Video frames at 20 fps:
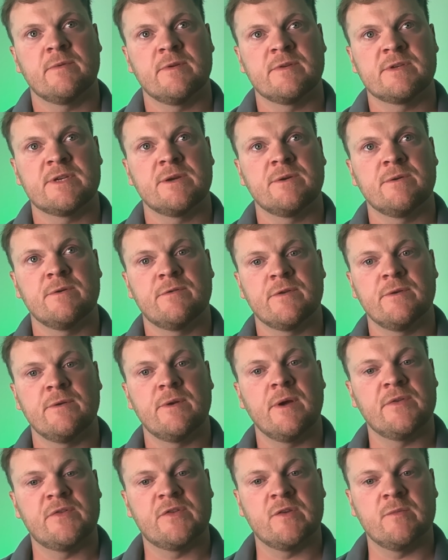a single food
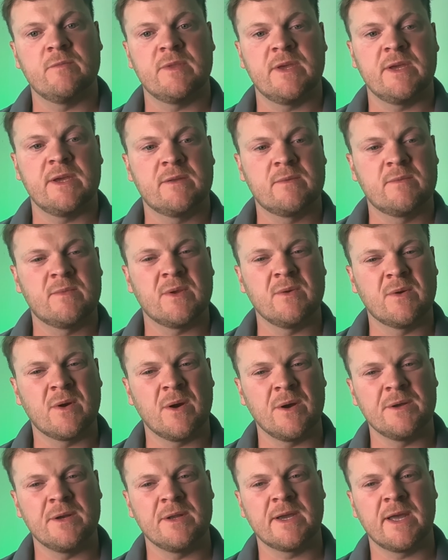item, they do
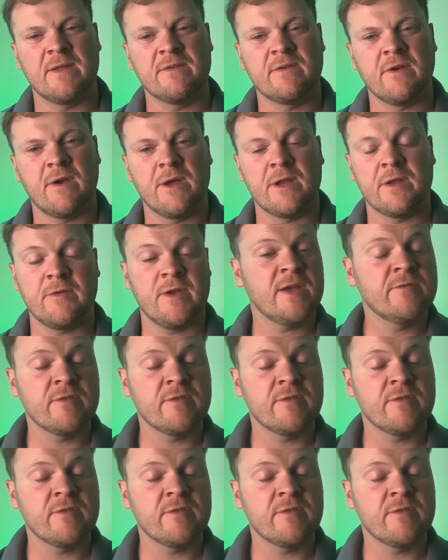kind of get tired of it.